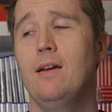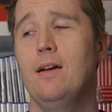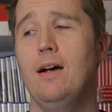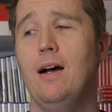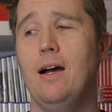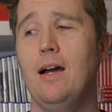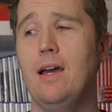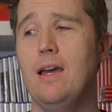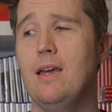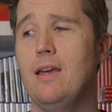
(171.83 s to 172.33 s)

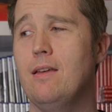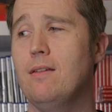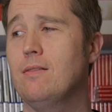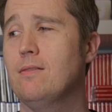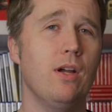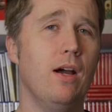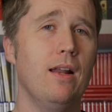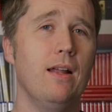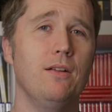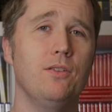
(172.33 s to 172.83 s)
I
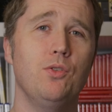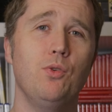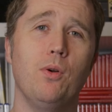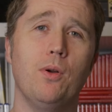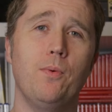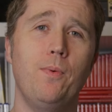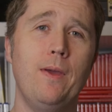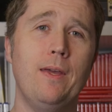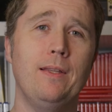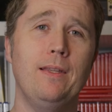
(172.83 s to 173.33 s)
got out to a
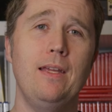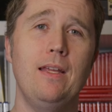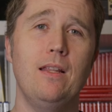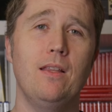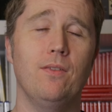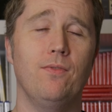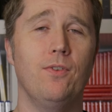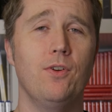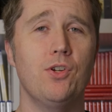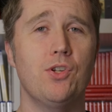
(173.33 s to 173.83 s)
quick lead in
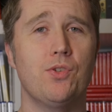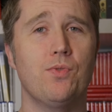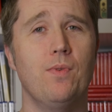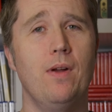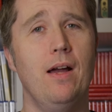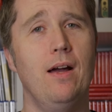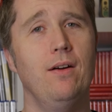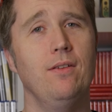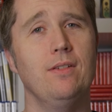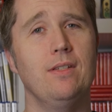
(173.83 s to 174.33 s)
the first
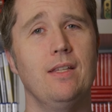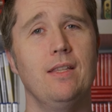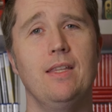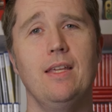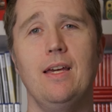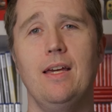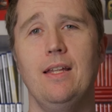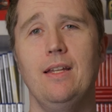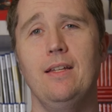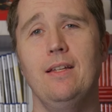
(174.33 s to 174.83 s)
round, and
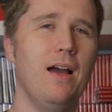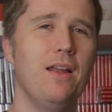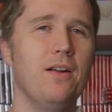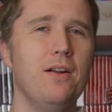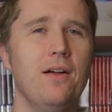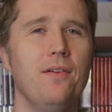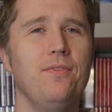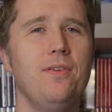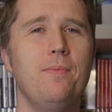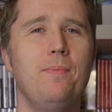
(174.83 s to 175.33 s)
then I don't
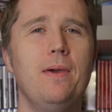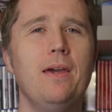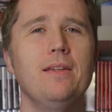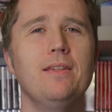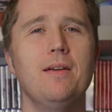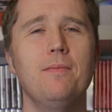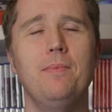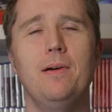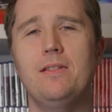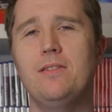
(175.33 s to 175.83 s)
know if he
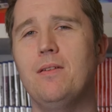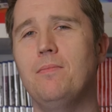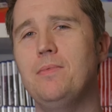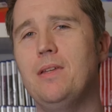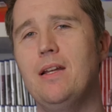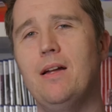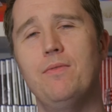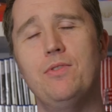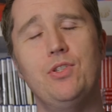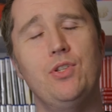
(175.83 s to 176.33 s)
picked up on
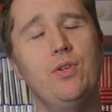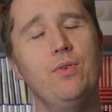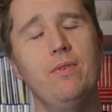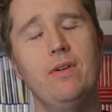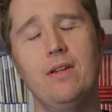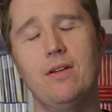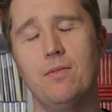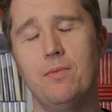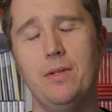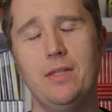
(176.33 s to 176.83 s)
something I was
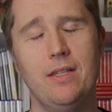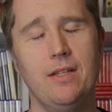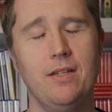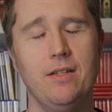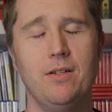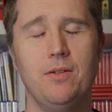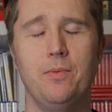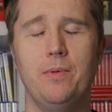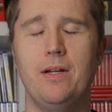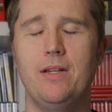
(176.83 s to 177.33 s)
doing or what the
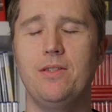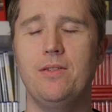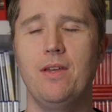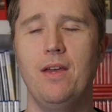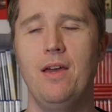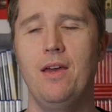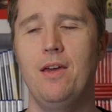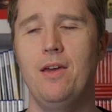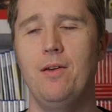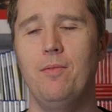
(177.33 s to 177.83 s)
deal was,
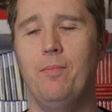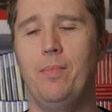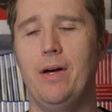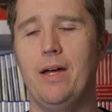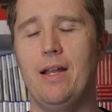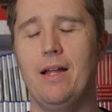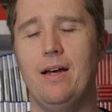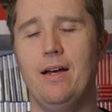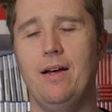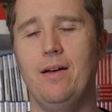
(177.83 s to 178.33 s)
but